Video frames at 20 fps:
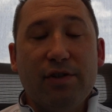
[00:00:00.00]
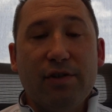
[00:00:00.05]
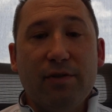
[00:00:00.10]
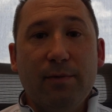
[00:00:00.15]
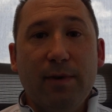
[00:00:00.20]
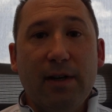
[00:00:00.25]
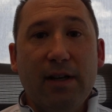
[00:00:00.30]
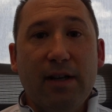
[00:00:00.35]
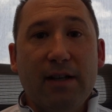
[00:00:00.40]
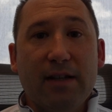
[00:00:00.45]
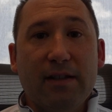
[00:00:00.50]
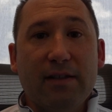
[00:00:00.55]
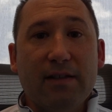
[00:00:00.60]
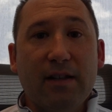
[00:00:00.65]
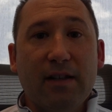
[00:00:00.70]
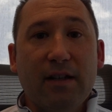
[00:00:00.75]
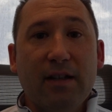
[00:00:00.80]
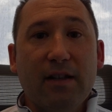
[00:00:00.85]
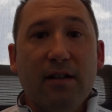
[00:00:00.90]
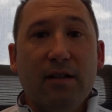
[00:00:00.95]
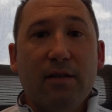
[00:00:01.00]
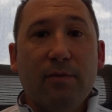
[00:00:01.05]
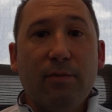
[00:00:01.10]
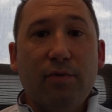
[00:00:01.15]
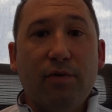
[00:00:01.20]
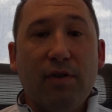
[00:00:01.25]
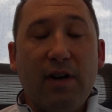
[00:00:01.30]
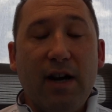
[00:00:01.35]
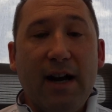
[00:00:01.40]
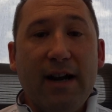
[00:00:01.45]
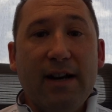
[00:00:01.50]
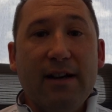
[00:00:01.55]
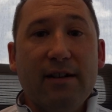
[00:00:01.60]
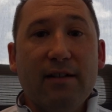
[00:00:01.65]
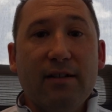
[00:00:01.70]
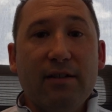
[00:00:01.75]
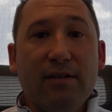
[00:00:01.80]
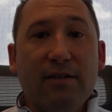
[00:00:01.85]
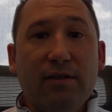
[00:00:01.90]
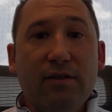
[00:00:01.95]
readings
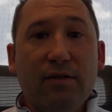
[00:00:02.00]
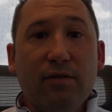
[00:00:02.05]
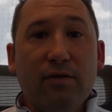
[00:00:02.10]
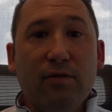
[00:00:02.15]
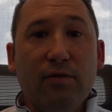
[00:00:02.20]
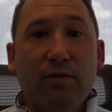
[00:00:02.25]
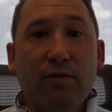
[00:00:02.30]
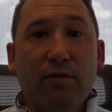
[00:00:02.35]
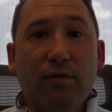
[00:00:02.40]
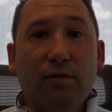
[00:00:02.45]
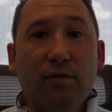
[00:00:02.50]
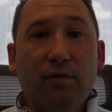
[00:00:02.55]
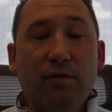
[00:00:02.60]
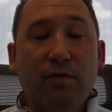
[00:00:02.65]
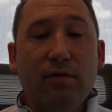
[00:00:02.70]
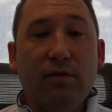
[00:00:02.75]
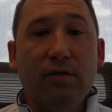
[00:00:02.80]
prior to